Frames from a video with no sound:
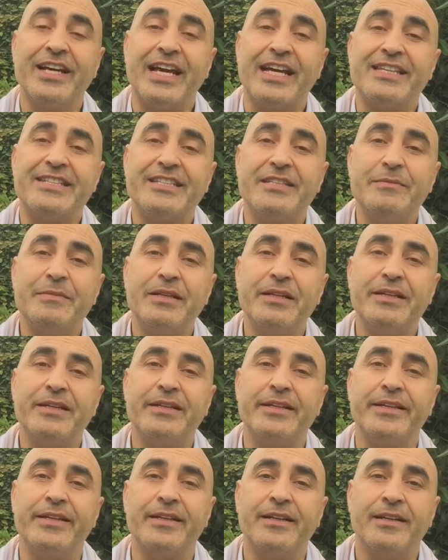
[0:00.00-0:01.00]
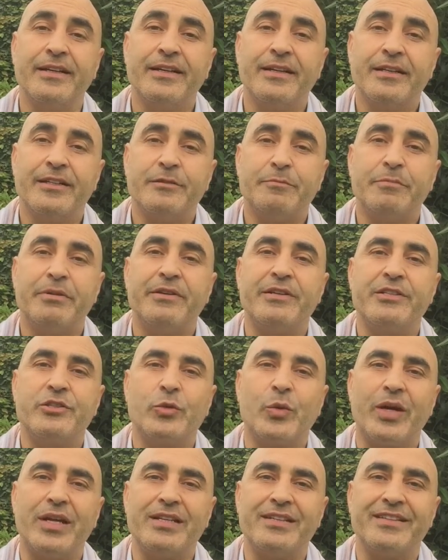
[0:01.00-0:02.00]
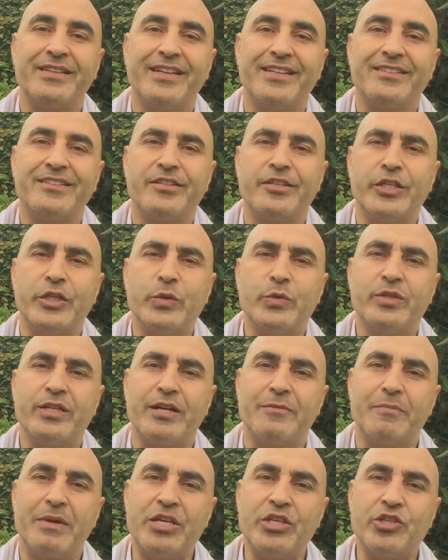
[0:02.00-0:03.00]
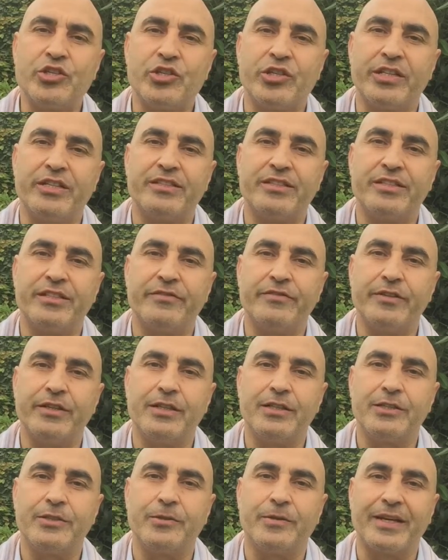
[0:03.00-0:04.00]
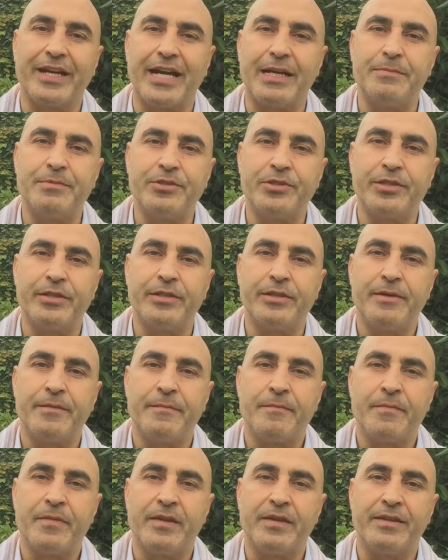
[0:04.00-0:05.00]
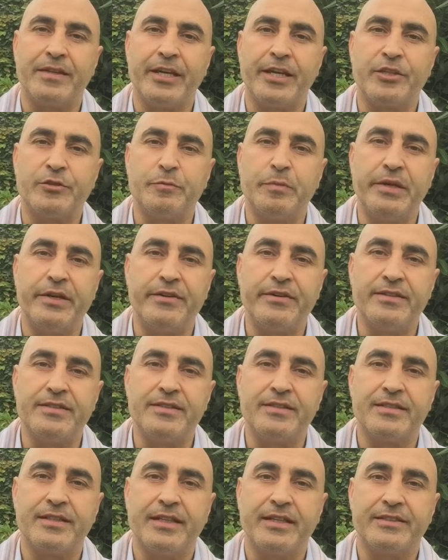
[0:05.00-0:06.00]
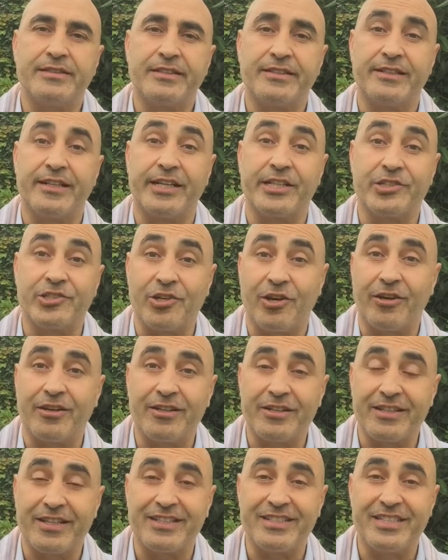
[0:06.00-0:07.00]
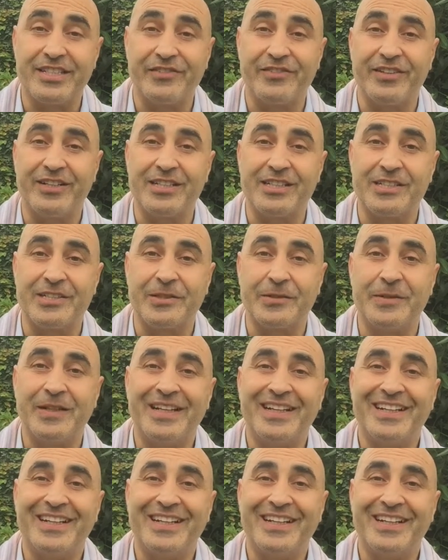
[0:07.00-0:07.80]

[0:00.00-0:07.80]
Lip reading: Similarly, spirituality, it's a new dimension. It's difficult to capture the experience, just like chocolate. It's difficult to